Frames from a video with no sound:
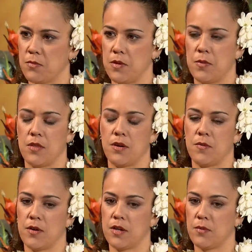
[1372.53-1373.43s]
other people that
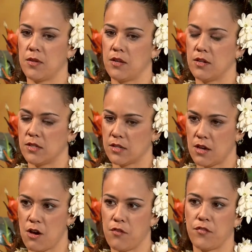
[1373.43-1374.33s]
are working with us,
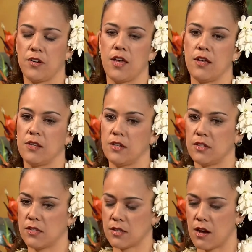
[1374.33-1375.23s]
Kehal
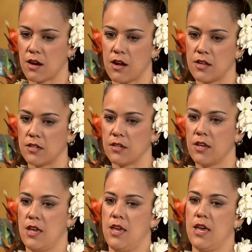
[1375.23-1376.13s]
Fernandez, Scott Conda,
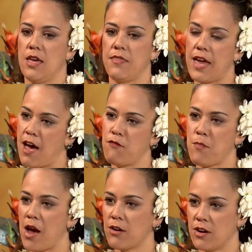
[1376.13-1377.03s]
they have
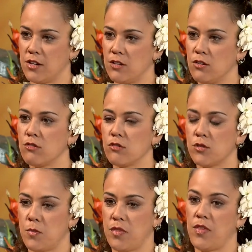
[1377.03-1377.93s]
background in
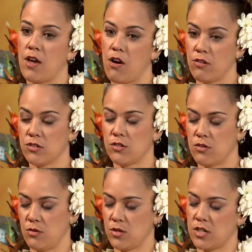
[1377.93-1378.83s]
news, but they
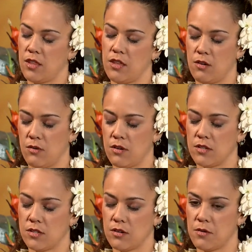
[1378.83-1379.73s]
also, which I think
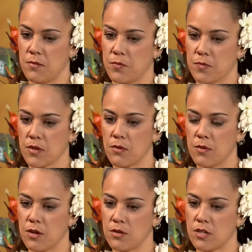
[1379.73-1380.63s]
is um,
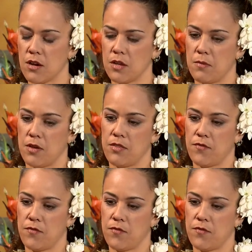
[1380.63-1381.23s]
what you were talking about,